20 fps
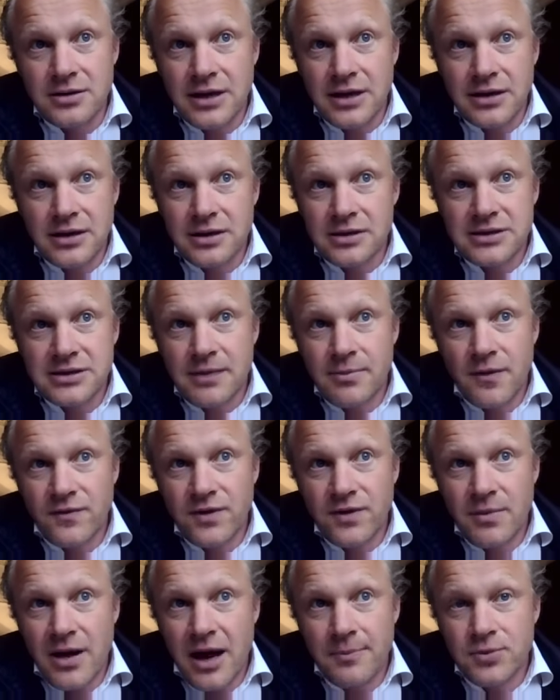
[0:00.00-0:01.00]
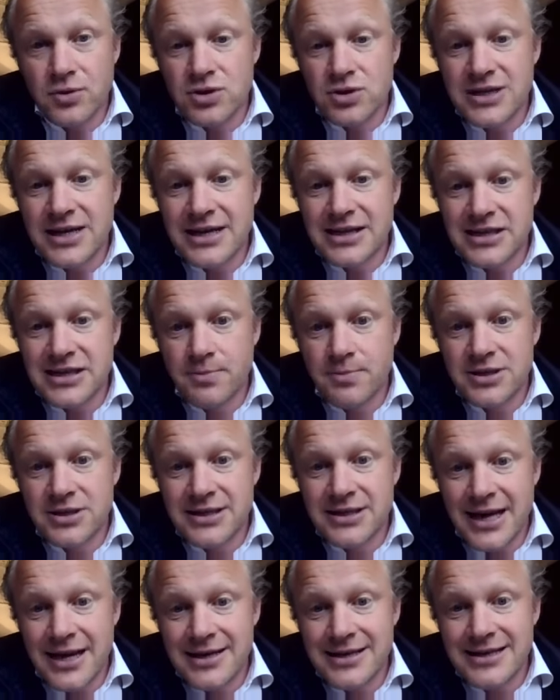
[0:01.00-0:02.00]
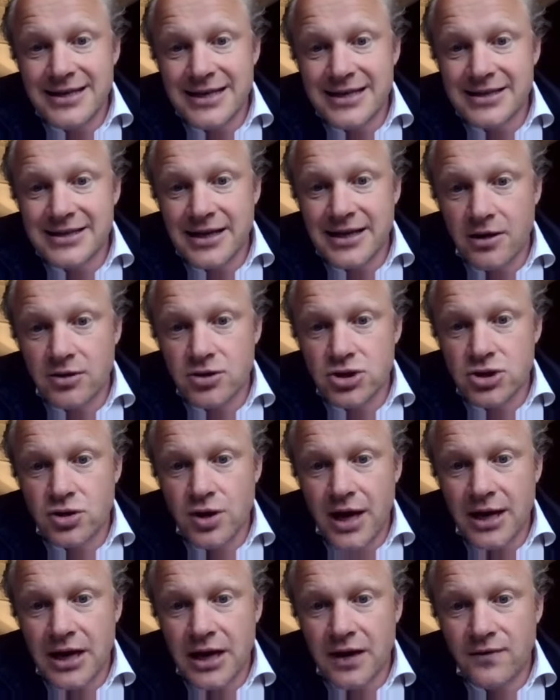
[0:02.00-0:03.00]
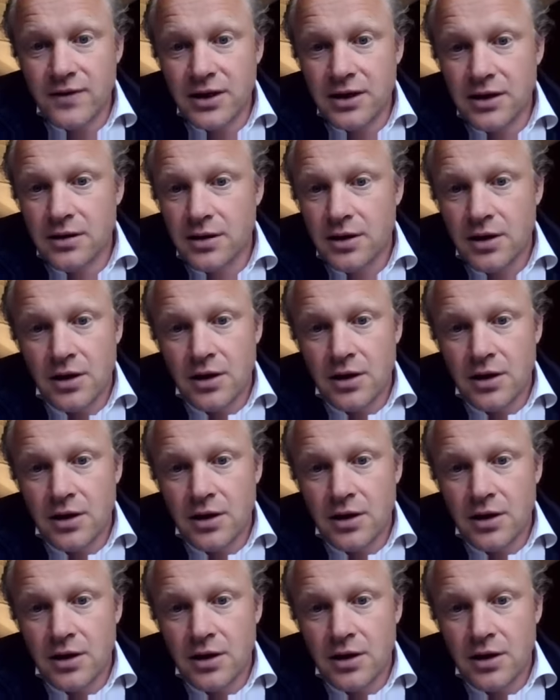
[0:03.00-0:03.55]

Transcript: and some of them up to 60% discounts to NAV.